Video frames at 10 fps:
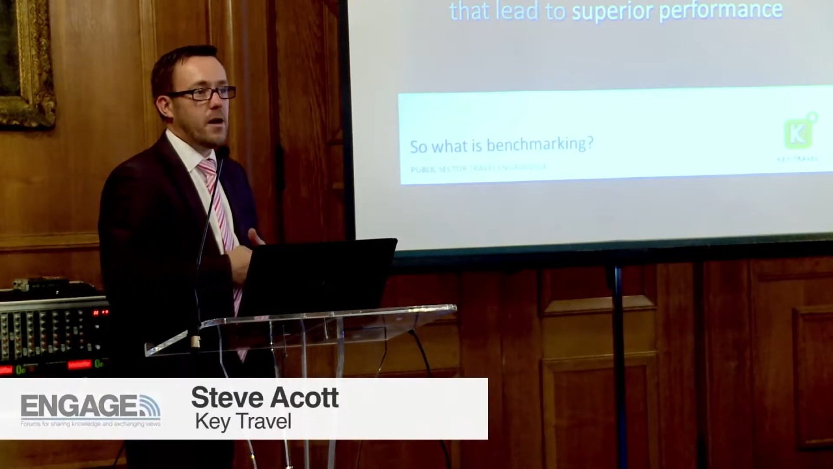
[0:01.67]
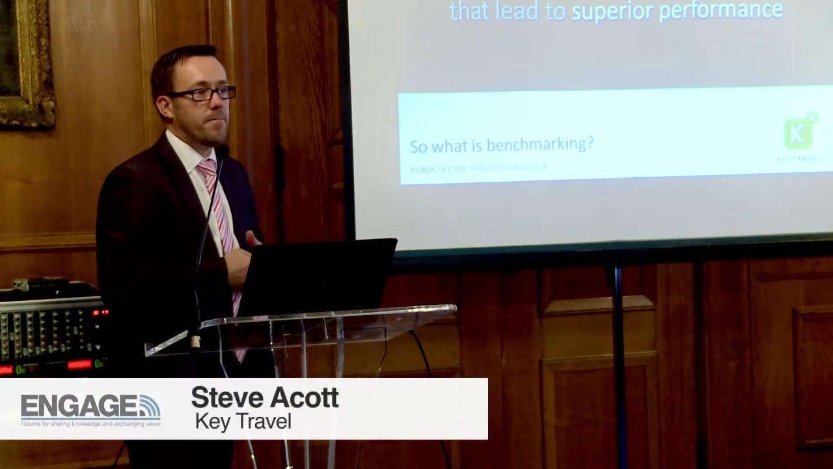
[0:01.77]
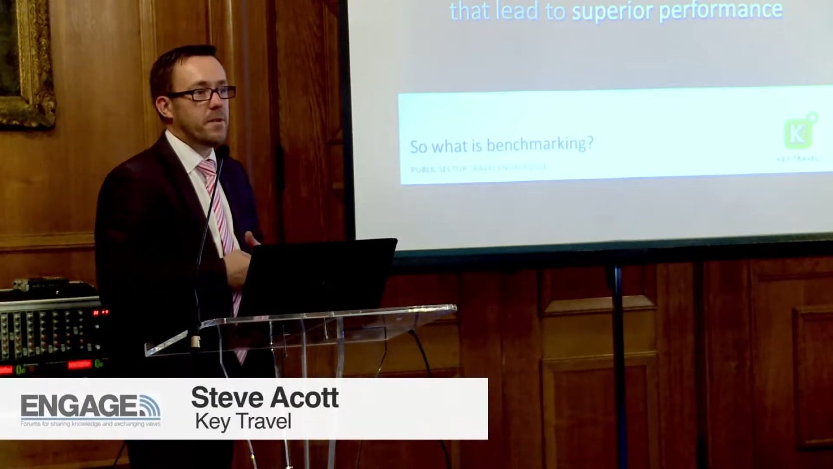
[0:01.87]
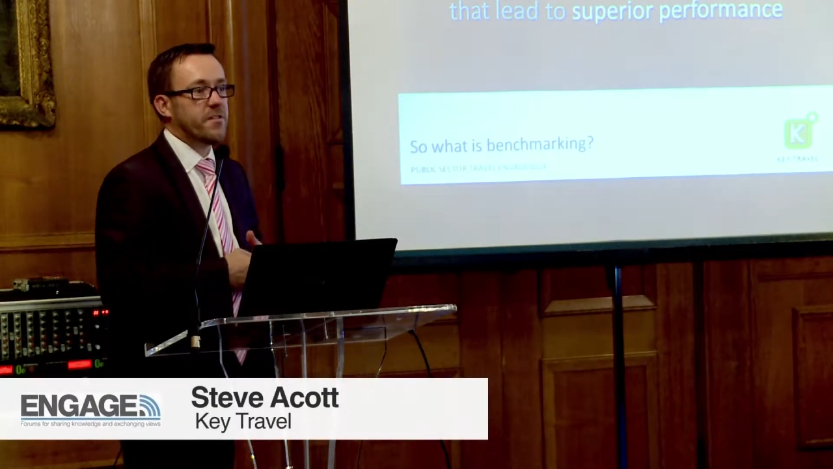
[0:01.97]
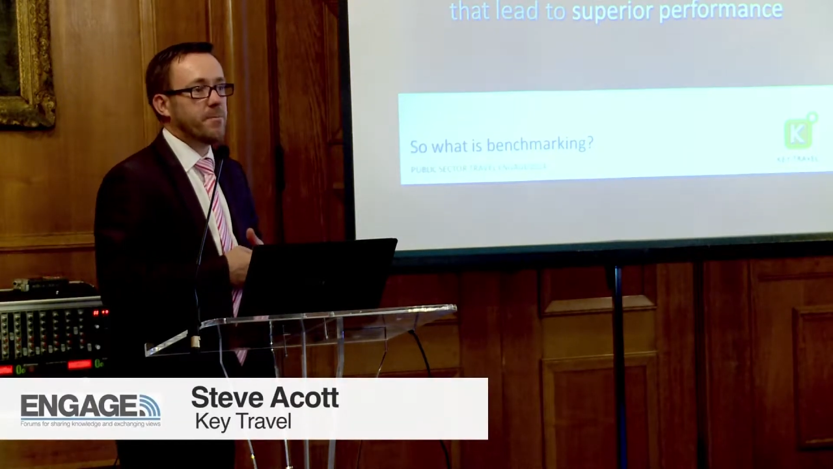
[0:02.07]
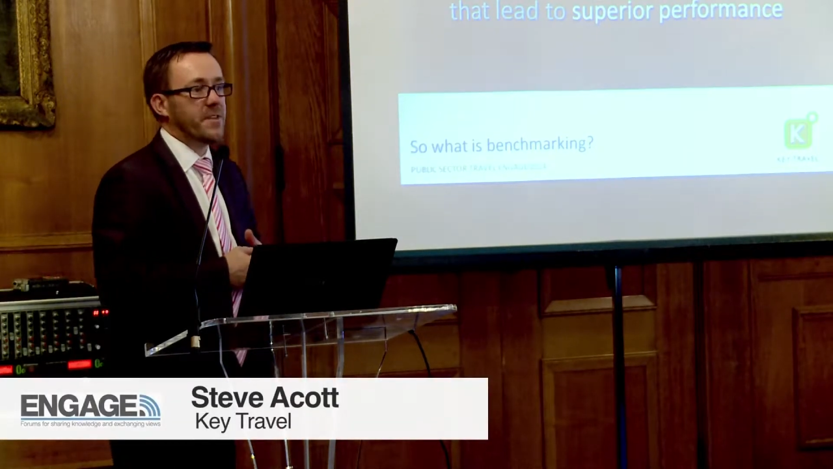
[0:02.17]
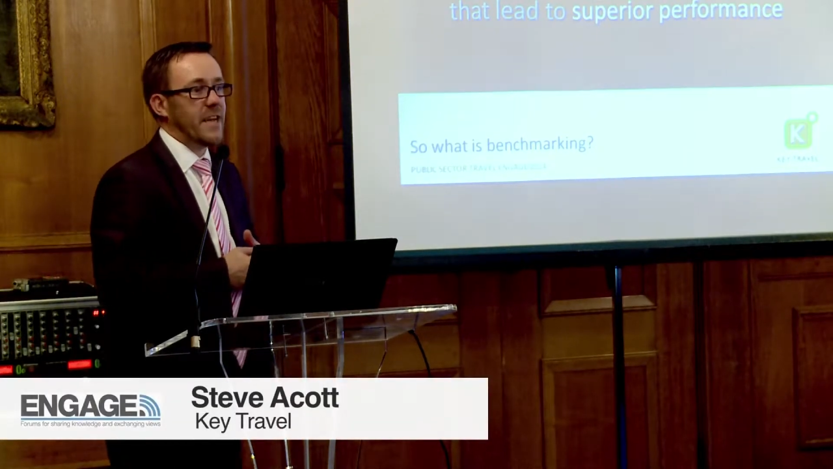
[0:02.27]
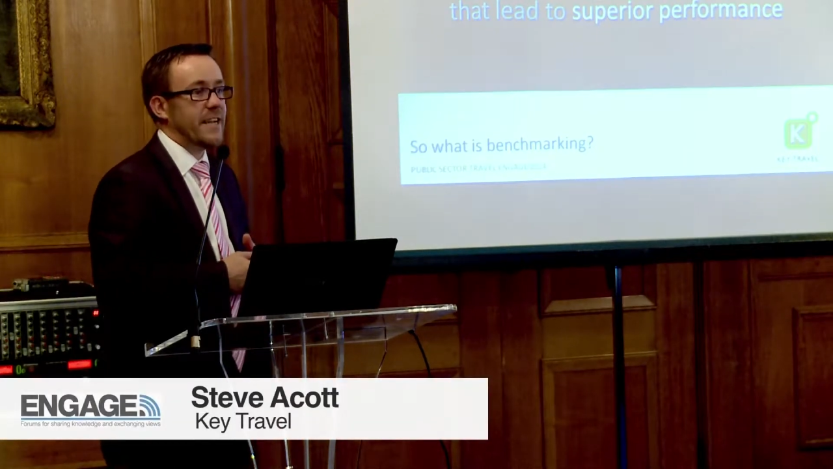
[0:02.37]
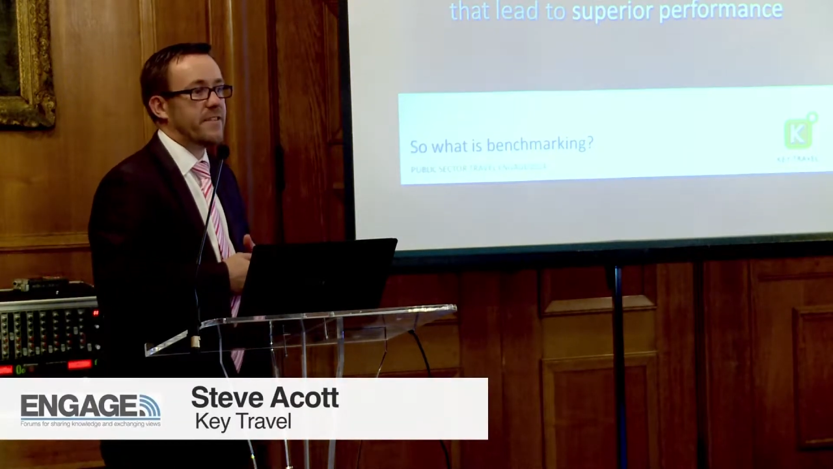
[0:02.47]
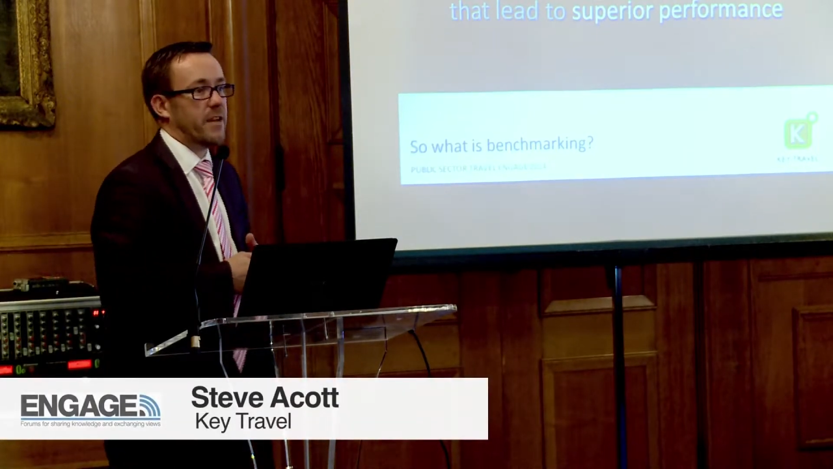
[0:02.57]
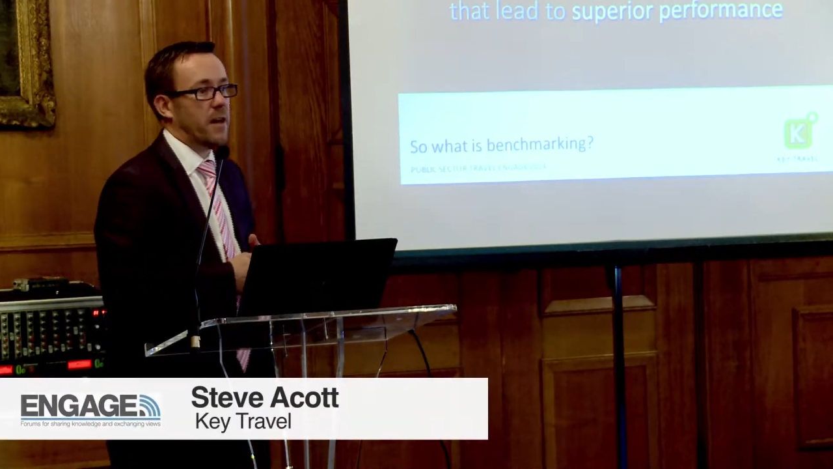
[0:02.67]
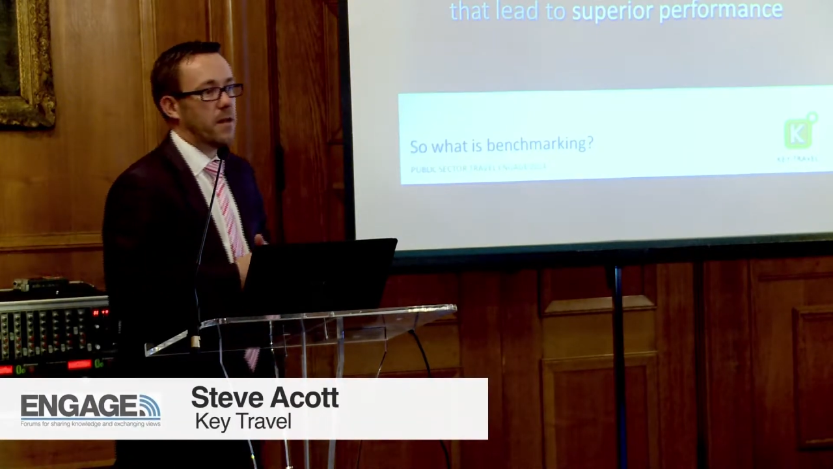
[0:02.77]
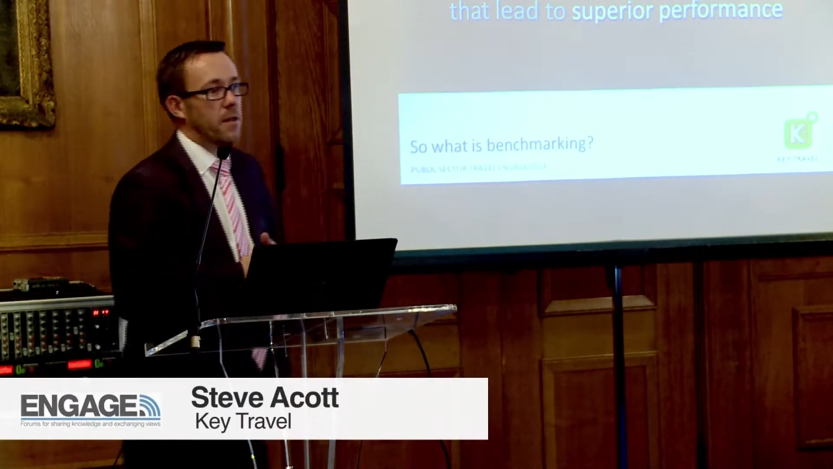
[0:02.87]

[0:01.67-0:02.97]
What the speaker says: some data,